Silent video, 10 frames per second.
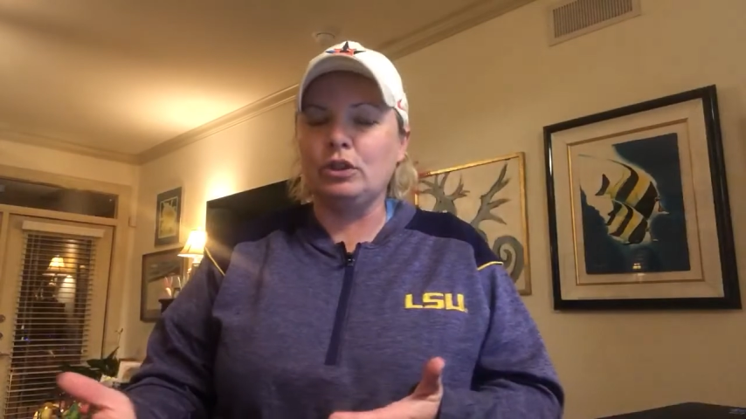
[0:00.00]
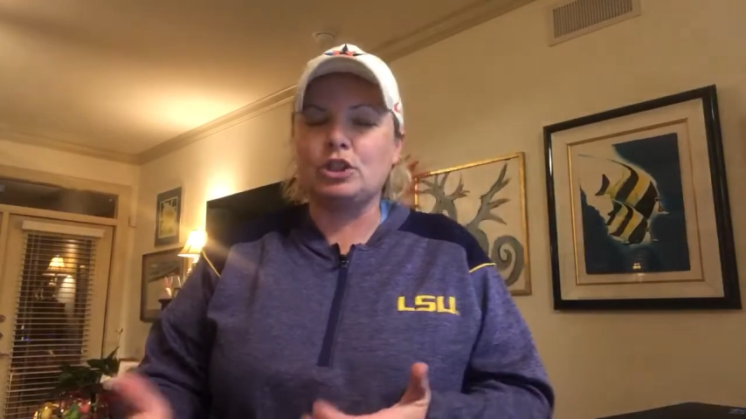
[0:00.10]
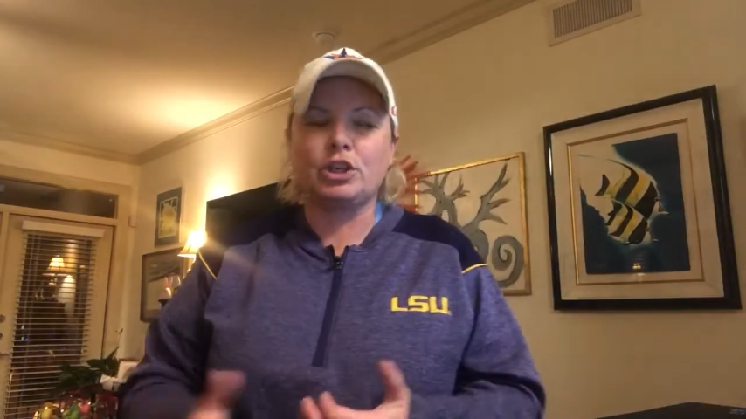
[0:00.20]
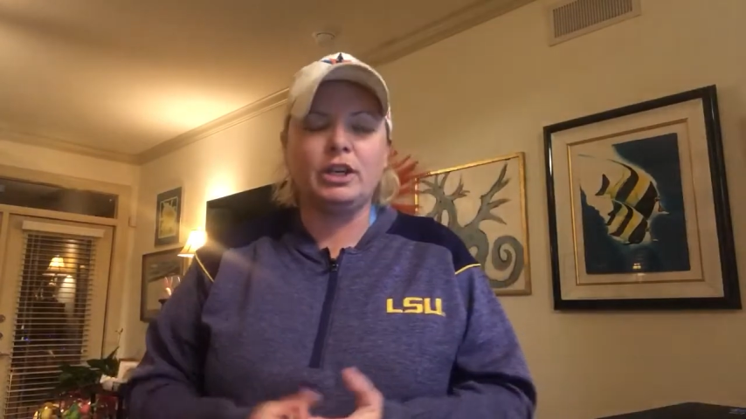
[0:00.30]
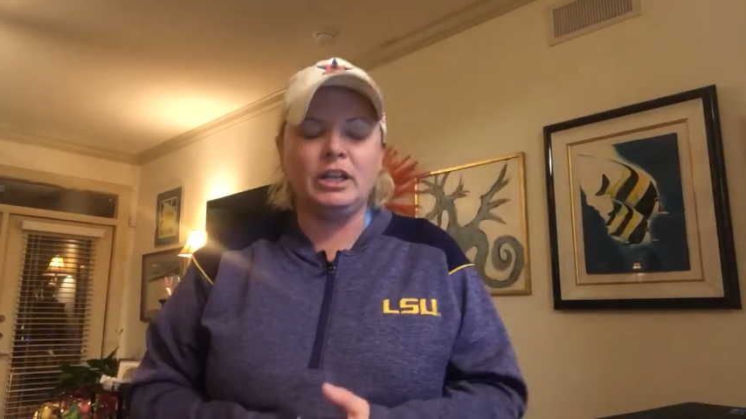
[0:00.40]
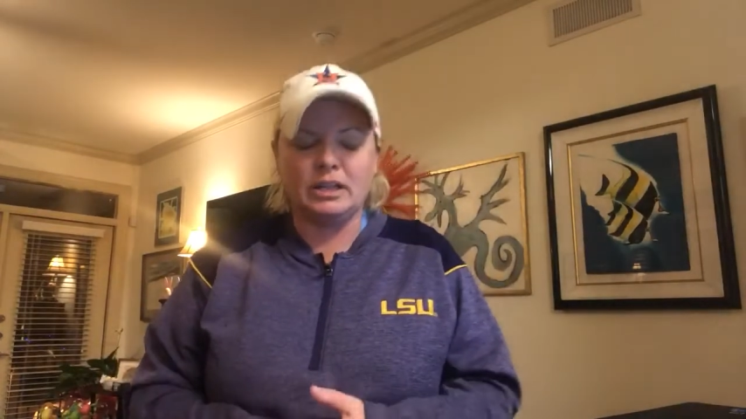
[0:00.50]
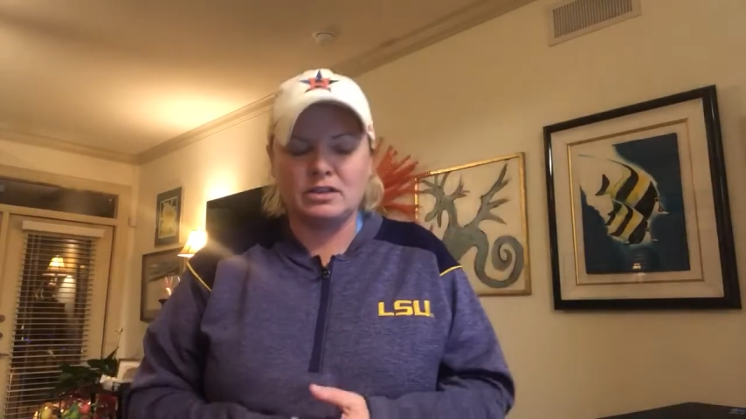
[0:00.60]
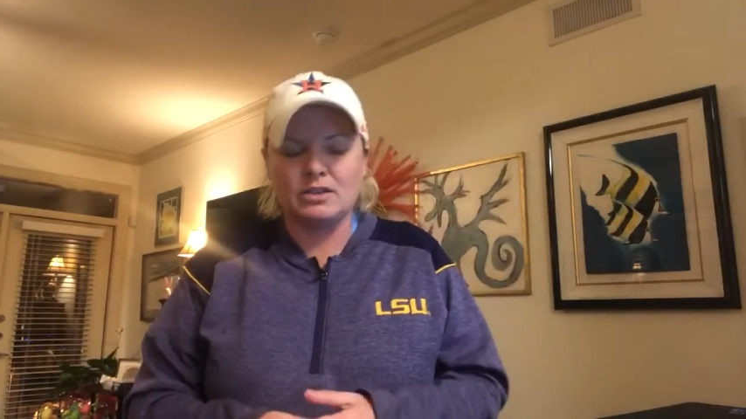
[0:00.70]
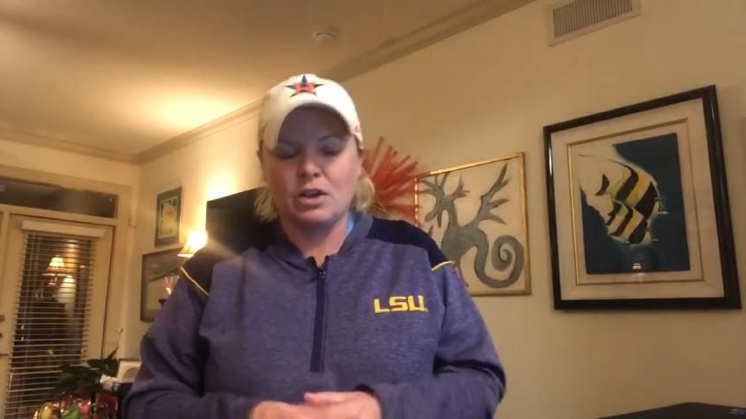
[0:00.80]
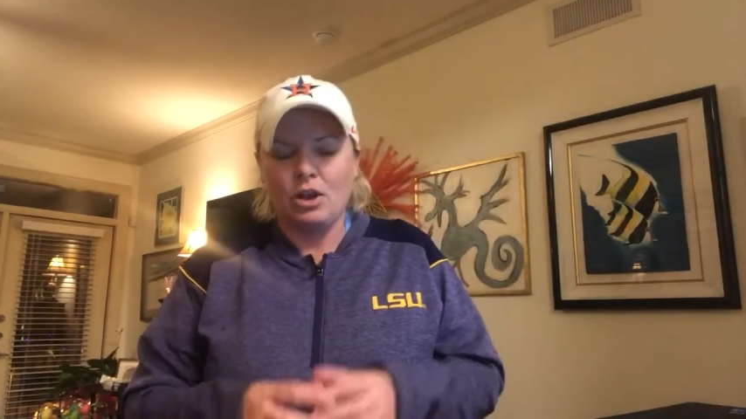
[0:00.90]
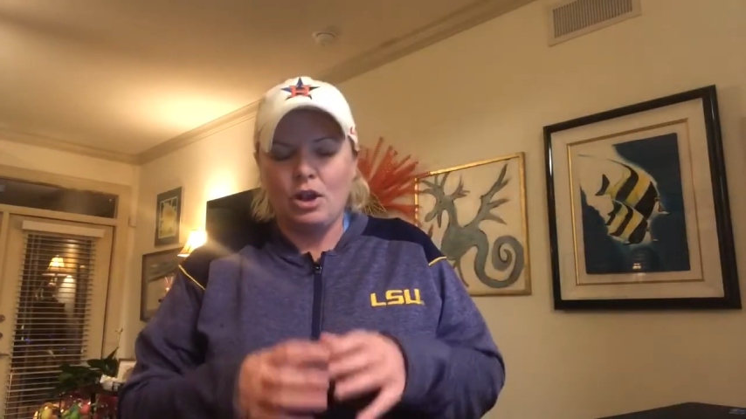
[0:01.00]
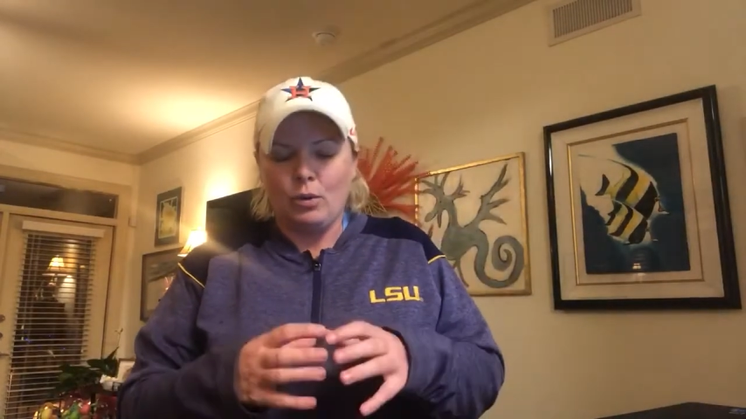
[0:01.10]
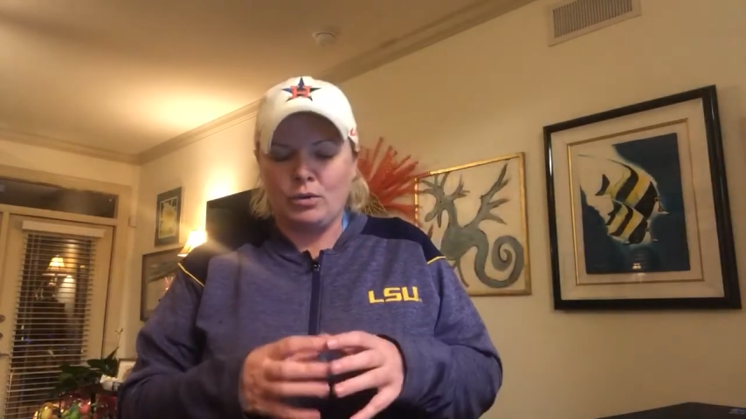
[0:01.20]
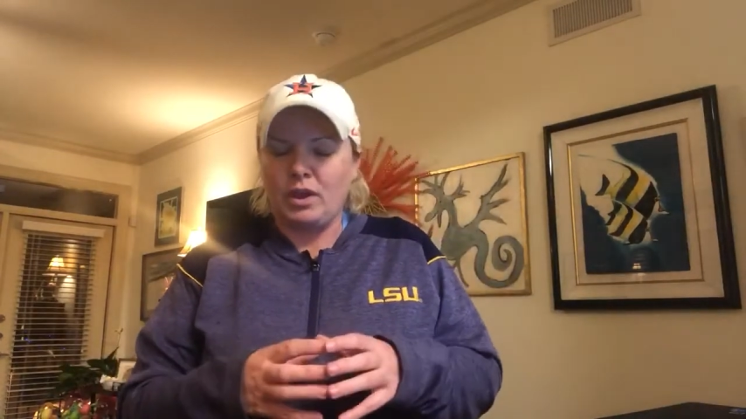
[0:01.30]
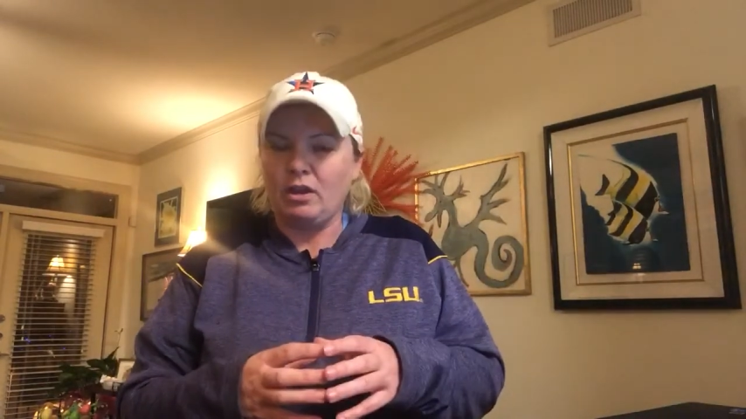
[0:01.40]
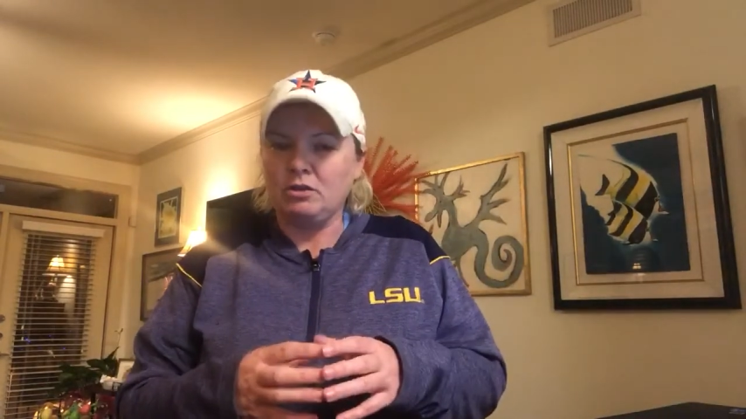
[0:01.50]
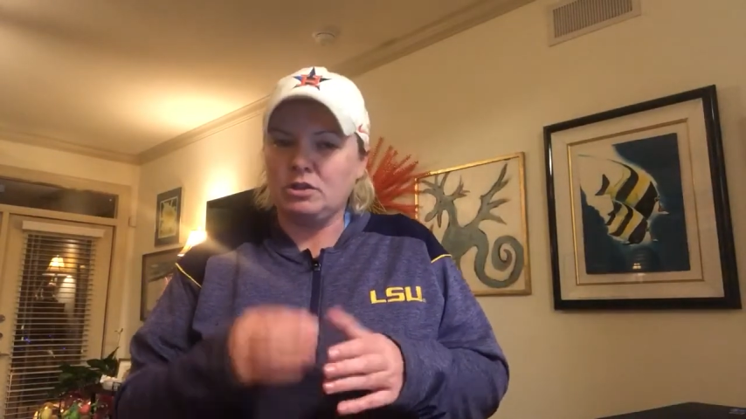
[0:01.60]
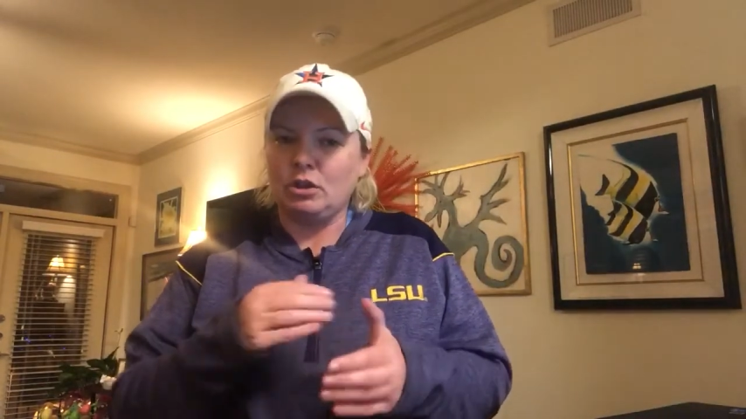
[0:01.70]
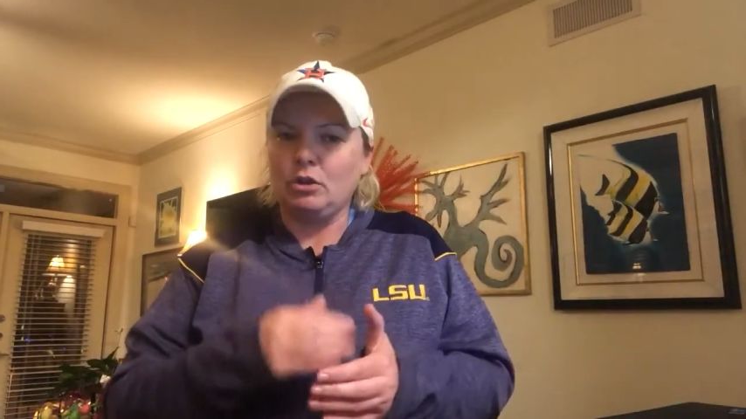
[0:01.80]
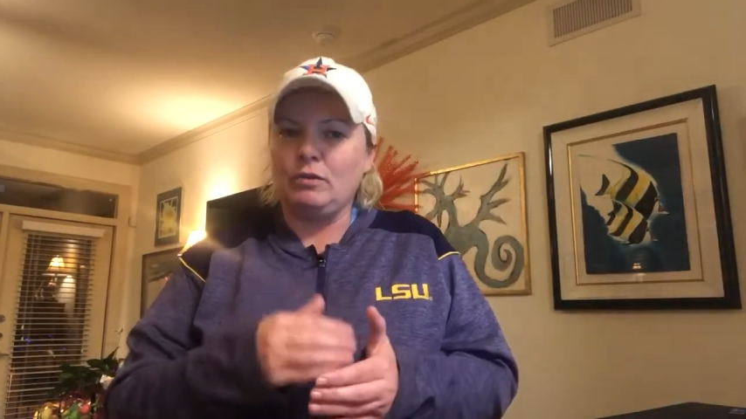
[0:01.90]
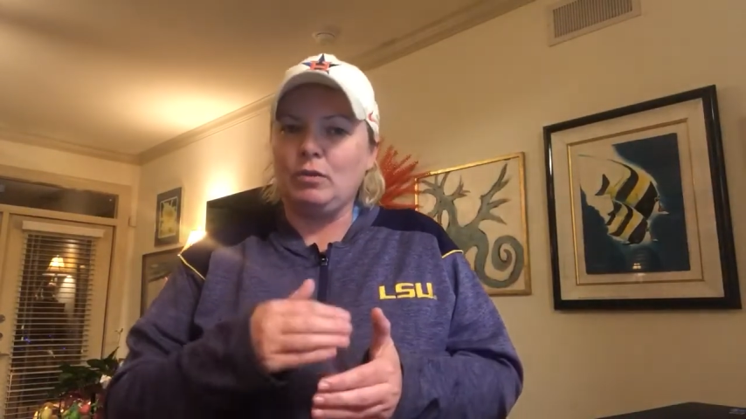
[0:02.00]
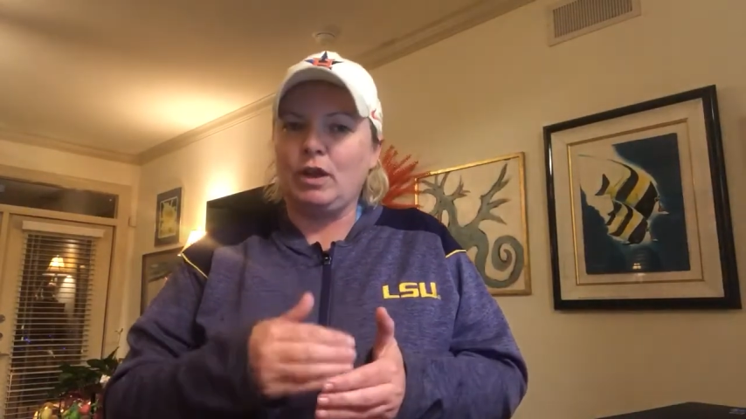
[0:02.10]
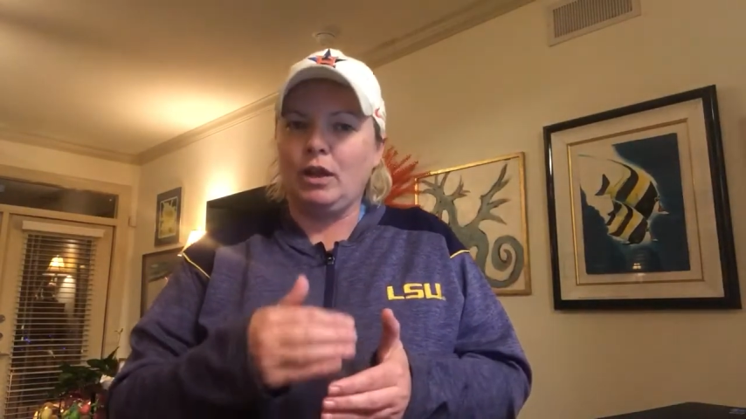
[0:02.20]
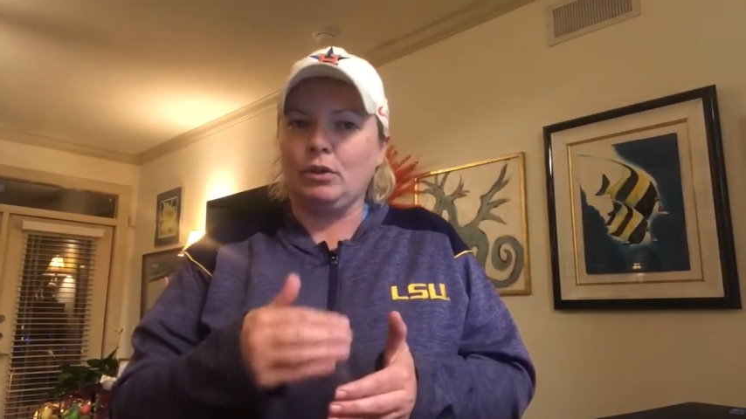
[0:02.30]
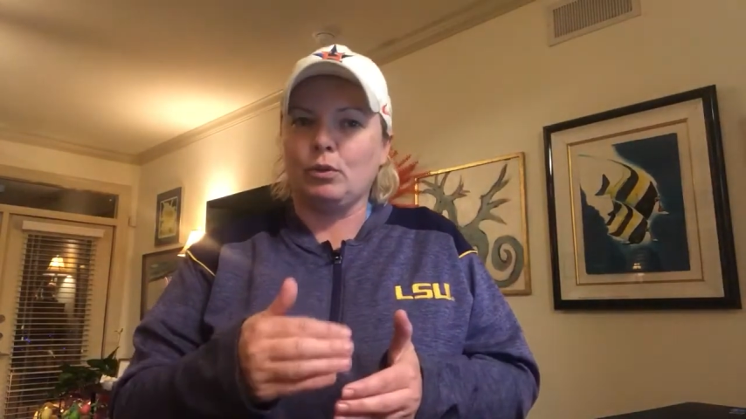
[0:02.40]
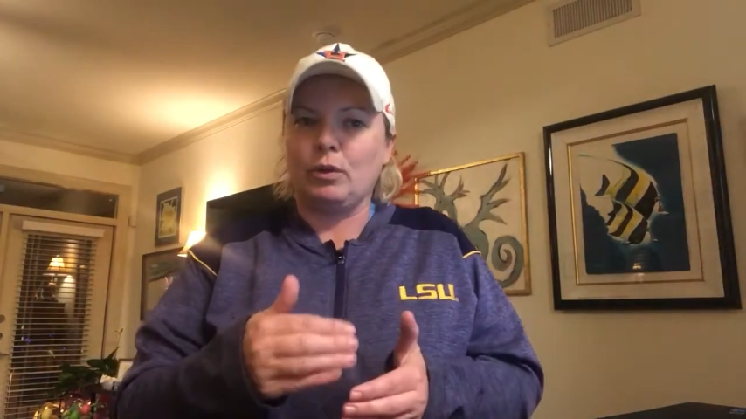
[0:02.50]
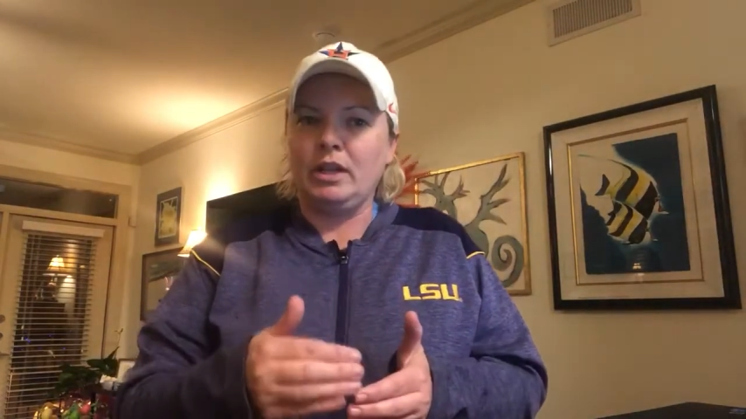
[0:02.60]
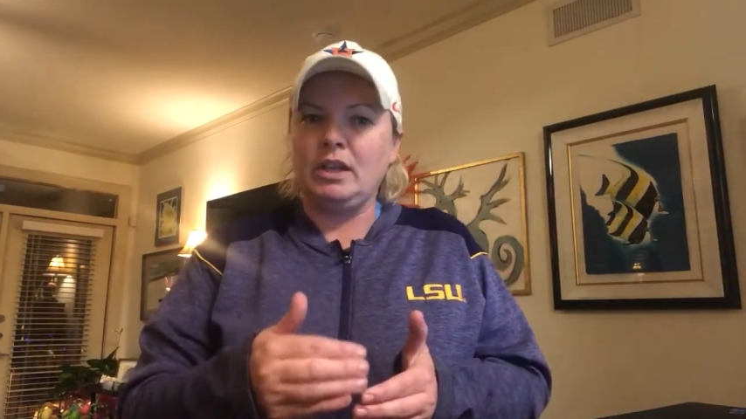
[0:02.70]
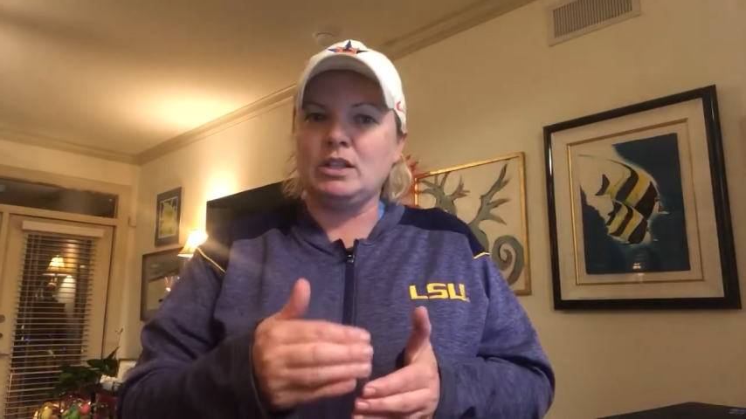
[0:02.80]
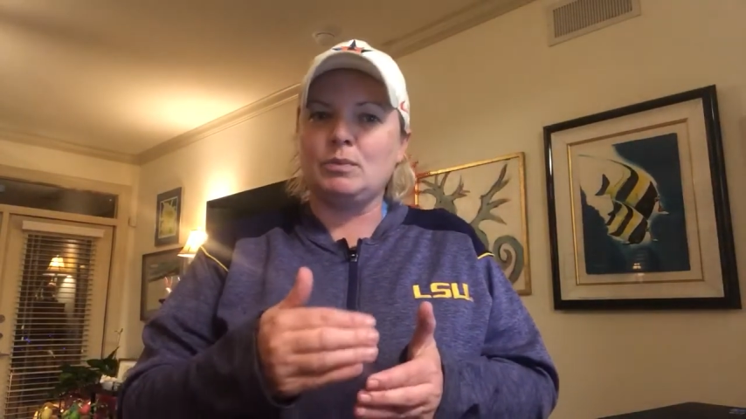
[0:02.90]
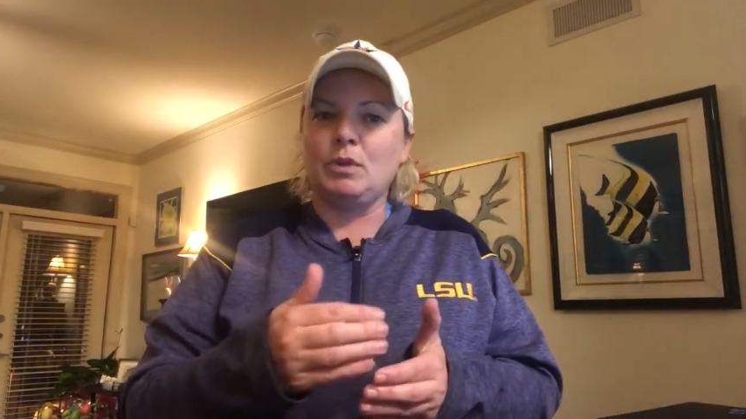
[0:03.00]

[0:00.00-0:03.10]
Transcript: tree is. With the hailstone, if you count the rings,